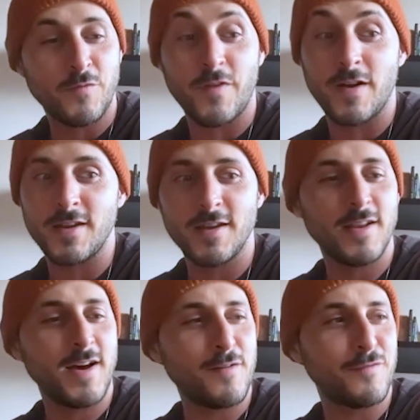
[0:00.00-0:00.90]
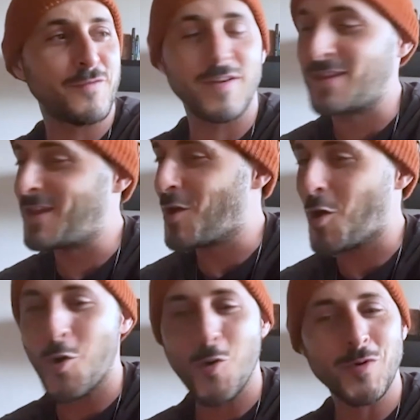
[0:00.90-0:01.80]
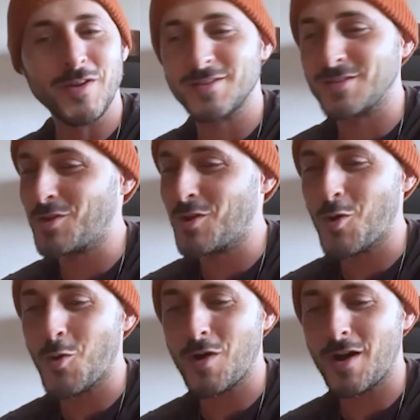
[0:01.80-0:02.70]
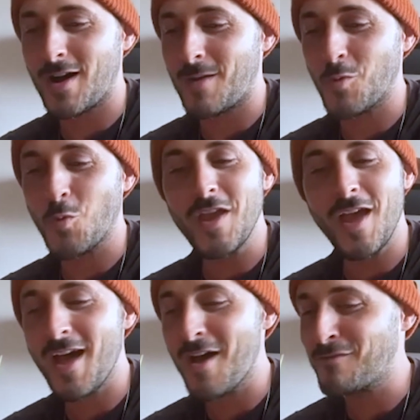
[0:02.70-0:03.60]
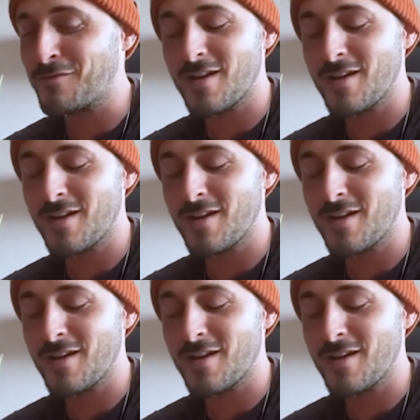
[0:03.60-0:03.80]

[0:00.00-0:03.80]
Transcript: funny enough, they always, you know, um, we have